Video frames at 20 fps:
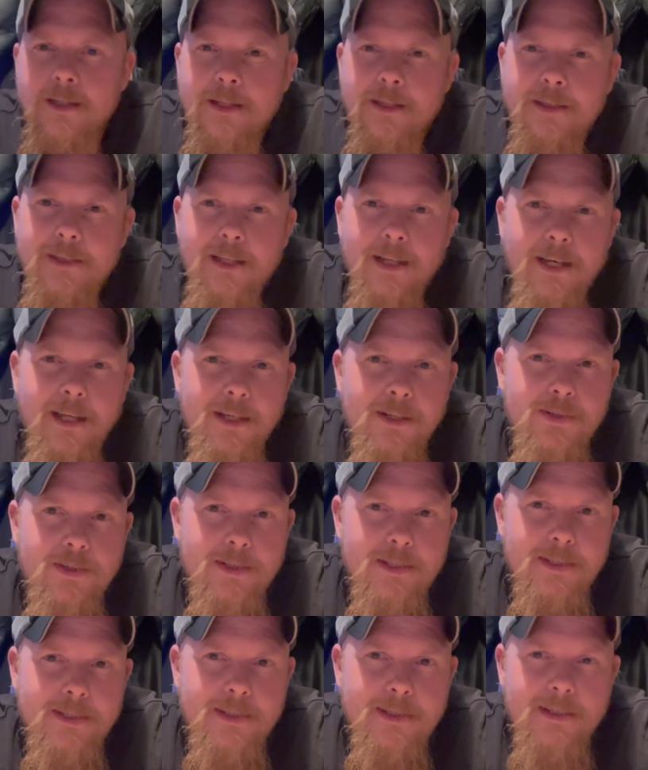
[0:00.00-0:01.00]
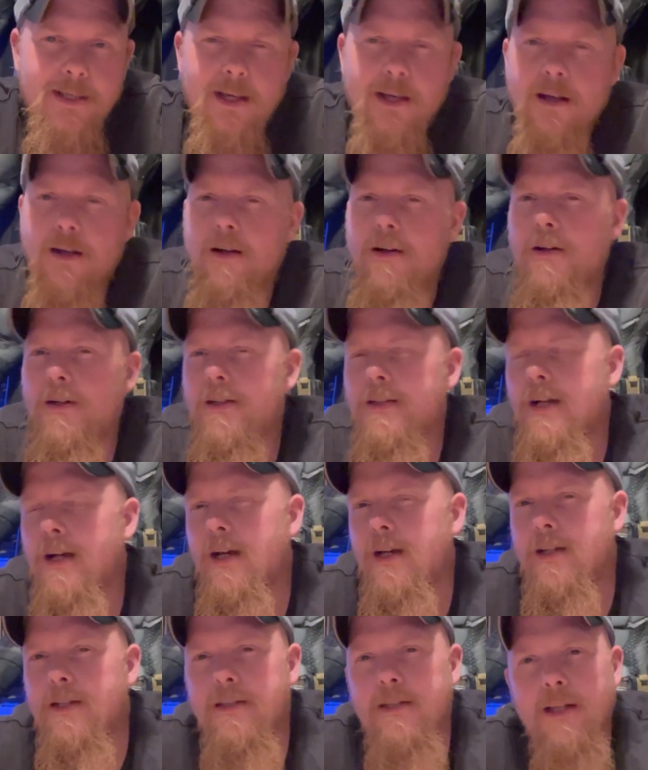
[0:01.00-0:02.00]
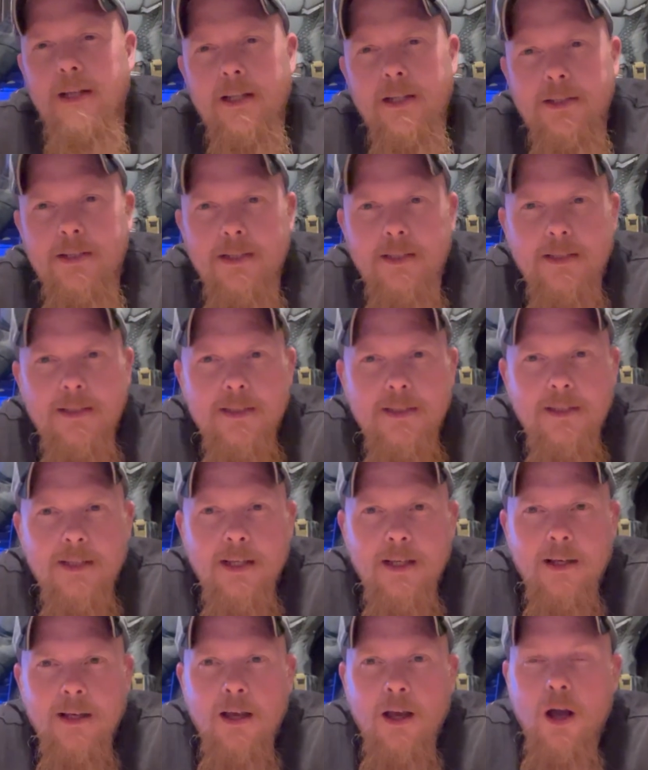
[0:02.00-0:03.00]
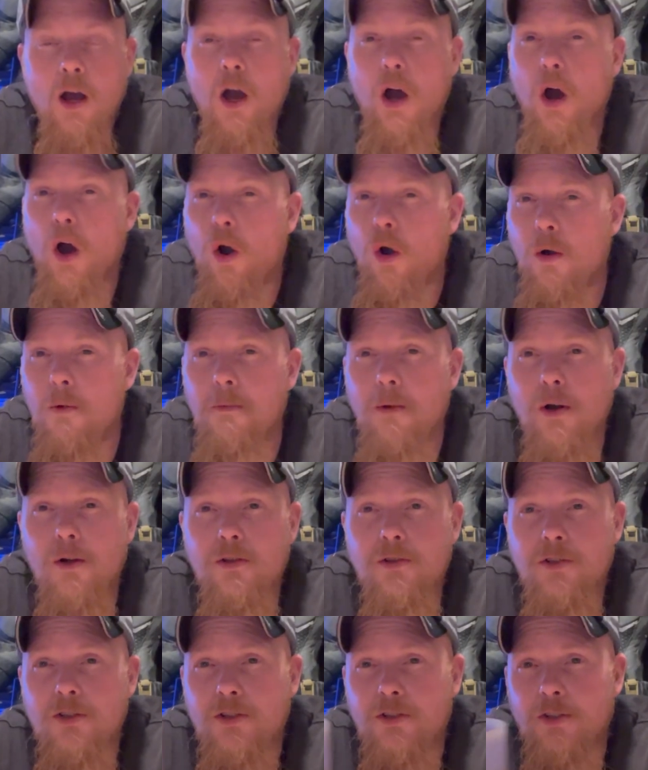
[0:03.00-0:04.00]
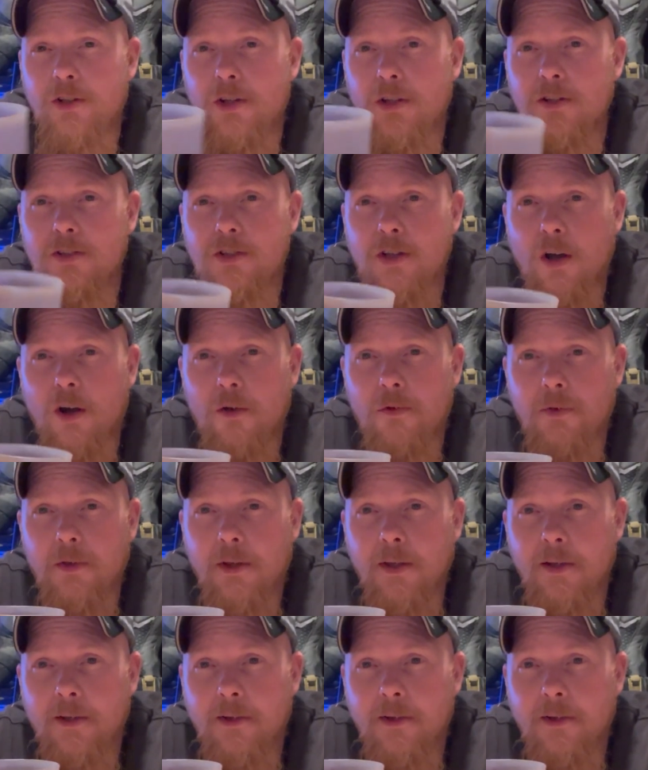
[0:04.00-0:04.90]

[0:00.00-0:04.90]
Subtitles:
Delicious. Oh, God, it's delicious. Almost as good as coffee.